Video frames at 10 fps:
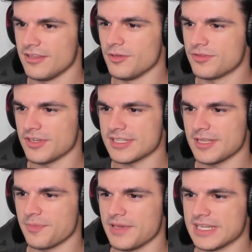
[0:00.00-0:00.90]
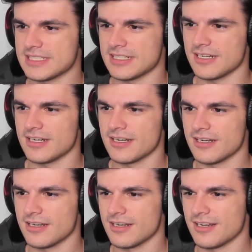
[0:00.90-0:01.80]
you took yeah, the, the picture.
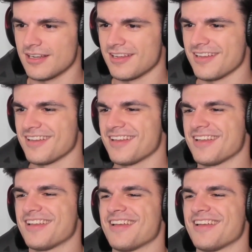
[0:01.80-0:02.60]
I took a